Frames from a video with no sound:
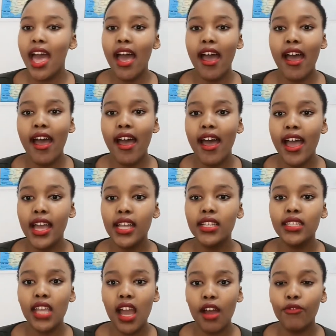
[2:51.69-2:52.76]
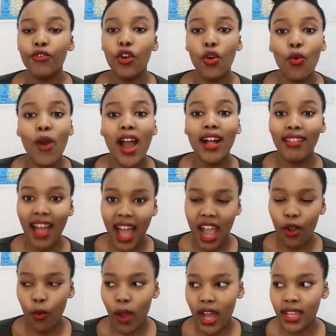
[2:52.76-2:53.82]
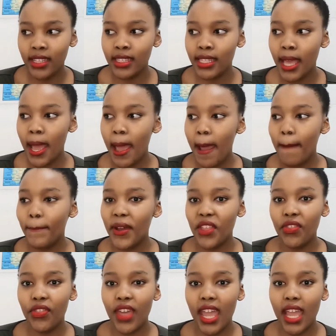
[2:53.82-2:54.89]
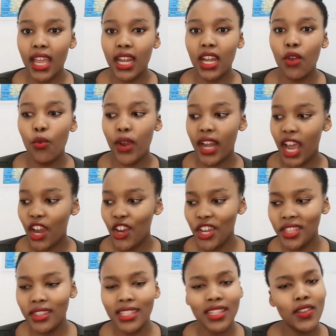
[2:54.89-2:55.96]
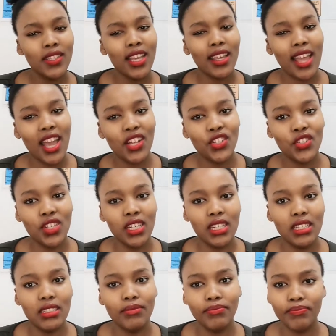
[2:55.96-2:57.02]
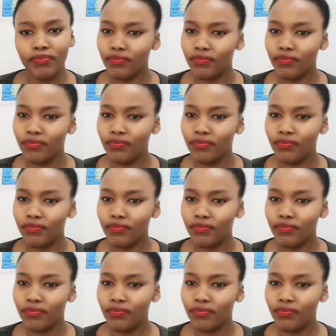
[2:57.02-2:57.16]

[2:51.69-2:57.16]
And yeah, for a while I was. But then when I heard this, I was like, actually,